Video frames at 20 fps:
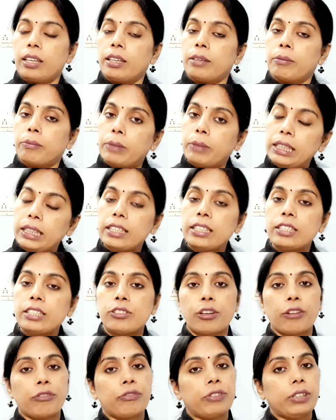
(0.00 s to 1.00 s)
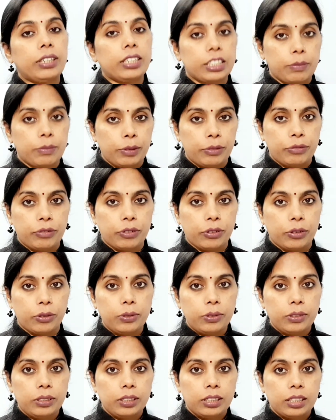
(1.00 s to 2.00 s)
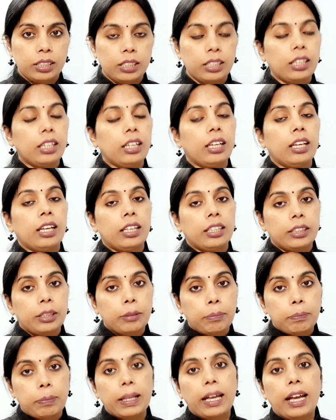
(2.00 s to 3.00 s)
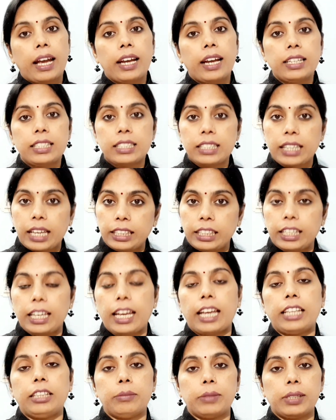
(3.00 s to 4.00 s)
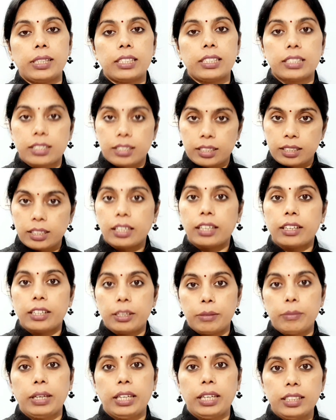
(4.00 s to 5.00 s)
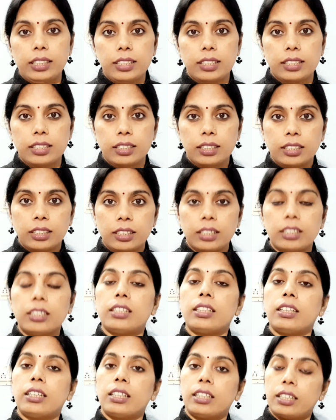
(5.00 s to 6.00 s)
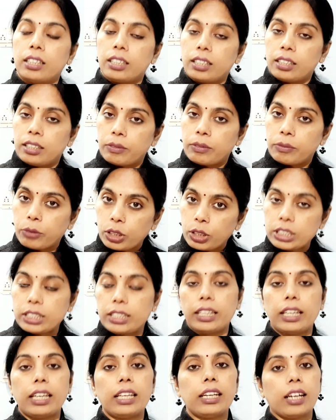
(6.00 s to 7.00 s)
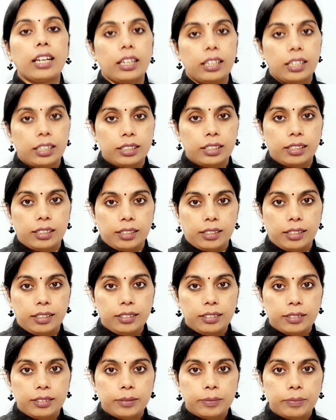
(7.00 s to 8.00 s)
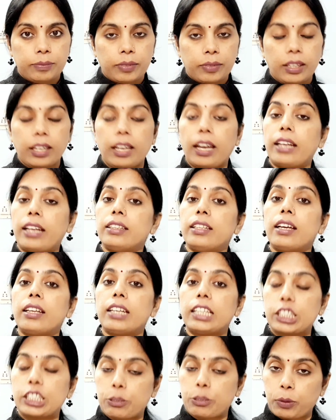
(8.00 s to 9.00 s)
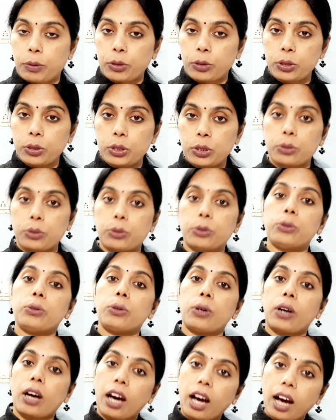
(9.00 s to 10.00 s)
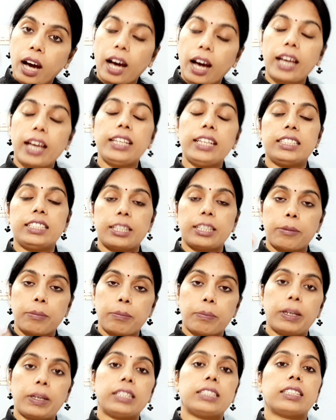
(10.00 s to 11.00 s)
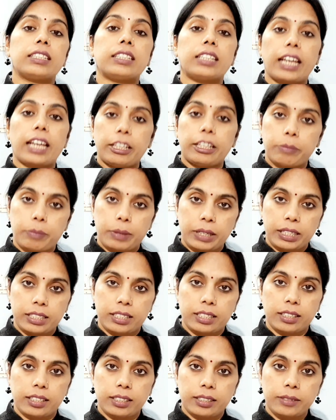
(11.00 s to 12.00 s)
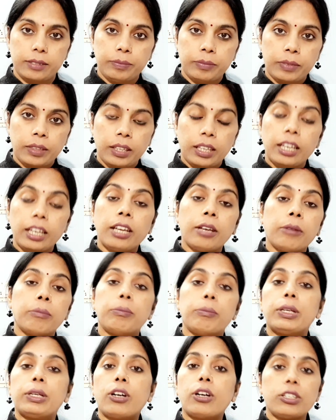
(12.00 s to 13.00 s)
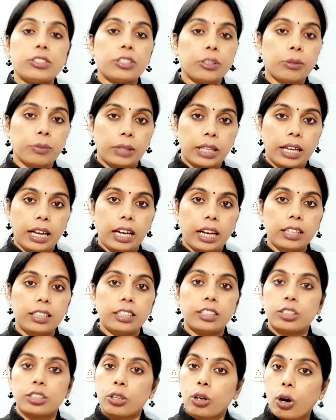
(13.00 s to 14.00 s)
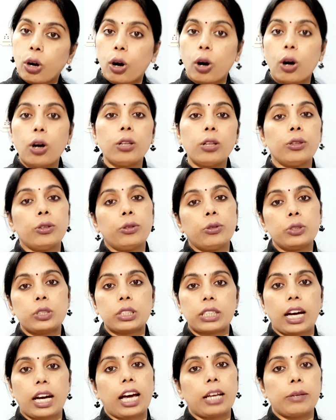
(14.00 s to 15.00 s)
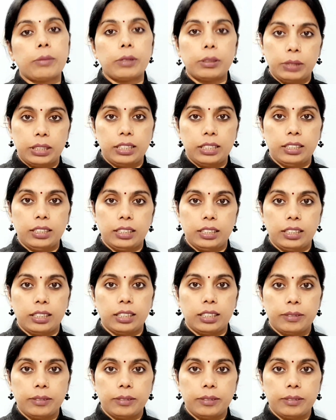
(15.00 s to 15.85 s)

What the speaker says: Billions of years before, the plants and animals remains was there under the earth and they are exposed to high temperature and pressure. Because of that, all those carbon material